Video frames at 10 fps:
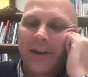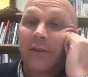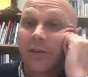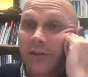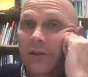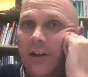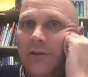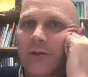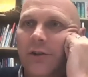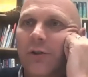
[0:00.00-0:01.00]
this,
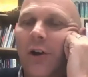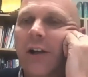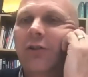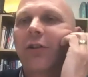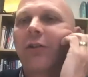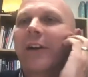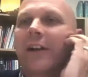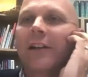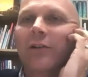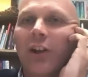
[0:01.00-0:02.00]
and you and I, Joth, have
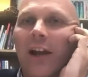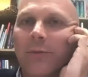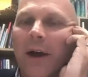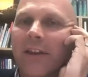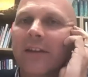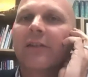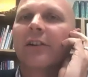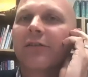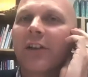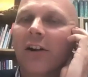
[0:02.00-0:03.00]
had a little chat about this,
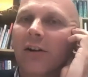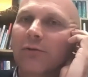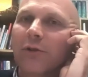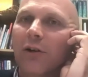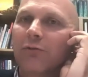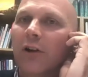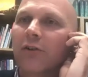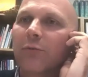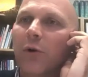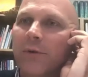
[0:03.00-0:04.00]
and I've said I'll
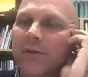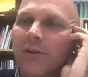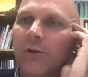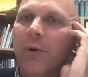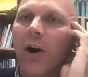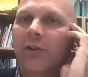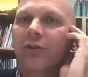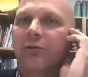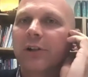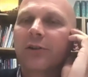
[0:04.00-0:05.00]
run some more material
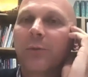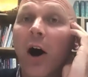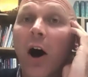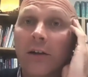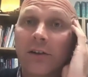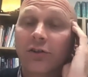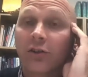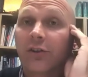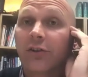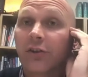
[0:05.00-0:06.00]
past you, really, because my heart is
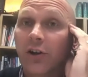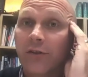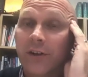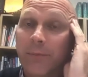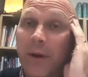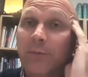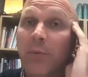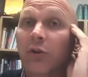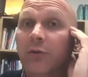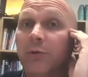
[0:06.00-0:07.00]
just to serve in the best
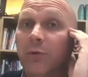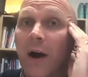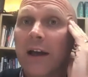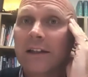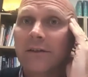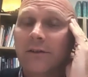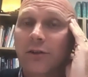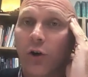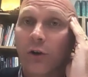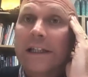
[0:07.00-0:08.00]
possible way
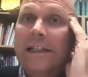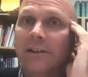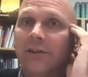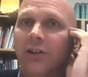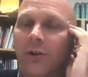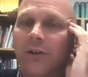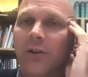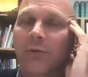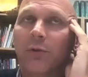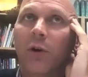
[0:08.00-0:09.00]
your leaders, you know, in
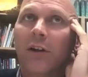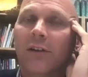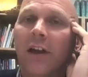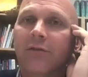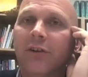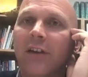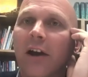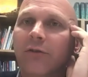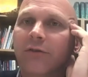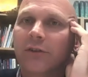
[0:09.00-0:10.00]
terms of whatever is
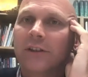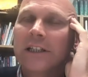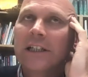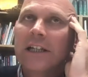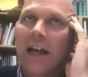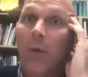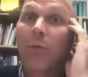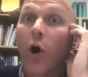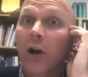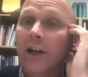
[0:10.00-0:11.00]
helpful. And
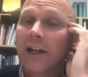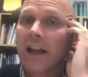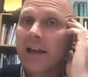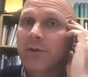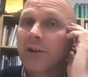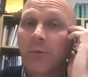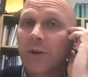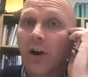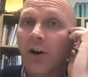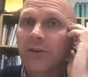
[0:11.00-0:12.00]
I'm not going to claim to come
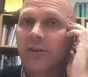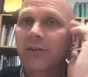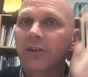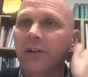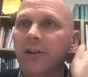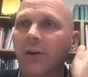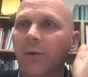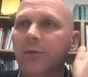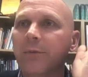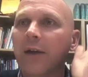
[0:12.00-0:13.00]
with answers. I
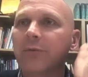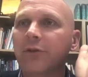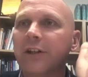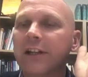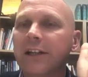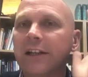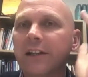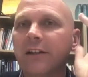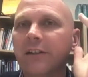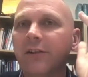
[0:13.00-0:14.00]
want to be absolutely clear
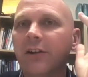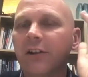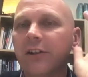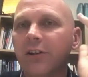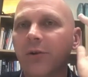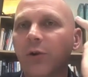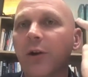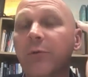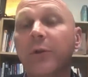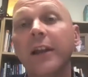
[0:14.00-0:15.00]
that there's no, you know, I'm
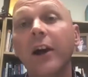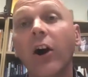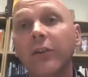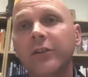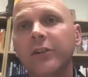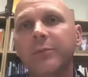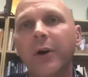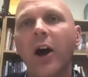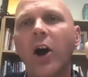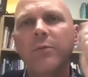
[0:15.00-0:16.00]
not coming with any answers.
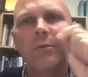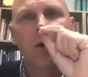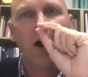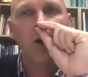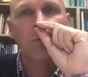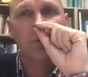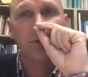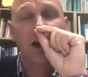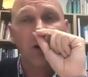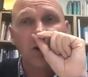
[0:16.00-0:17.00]
But I hope
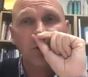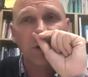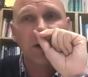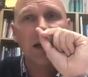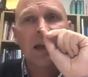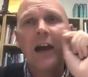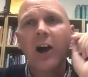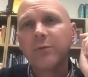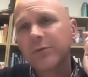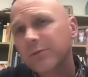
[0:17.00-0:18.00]
some encouragement,
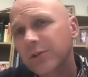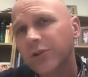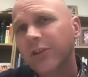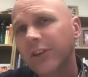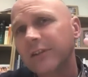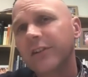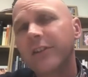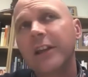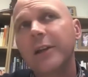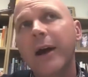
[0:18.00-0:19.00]
hope some good things to
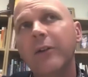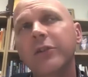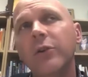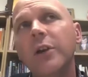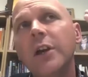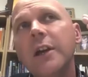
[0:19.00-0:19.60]
think about. So